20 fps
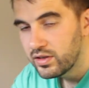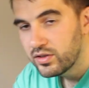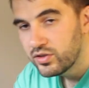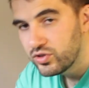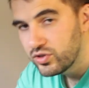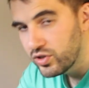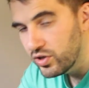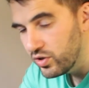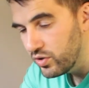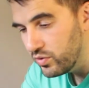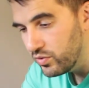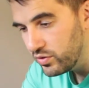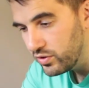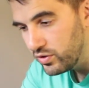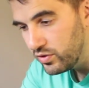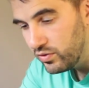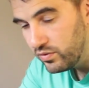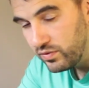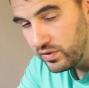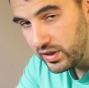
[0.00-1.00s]
show
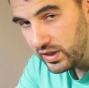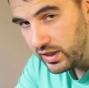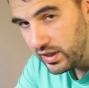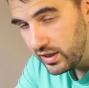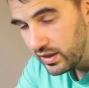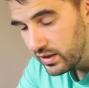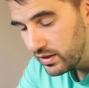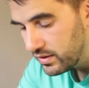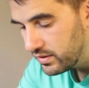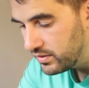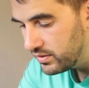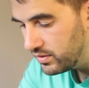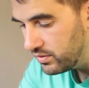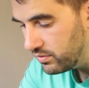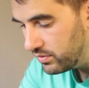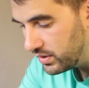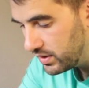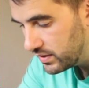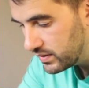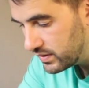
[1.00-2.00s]
Goofy
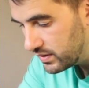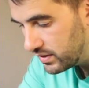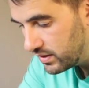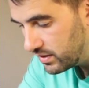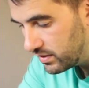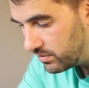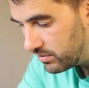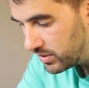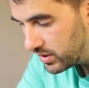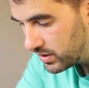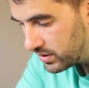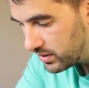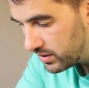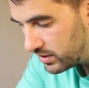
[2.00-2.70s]
doing some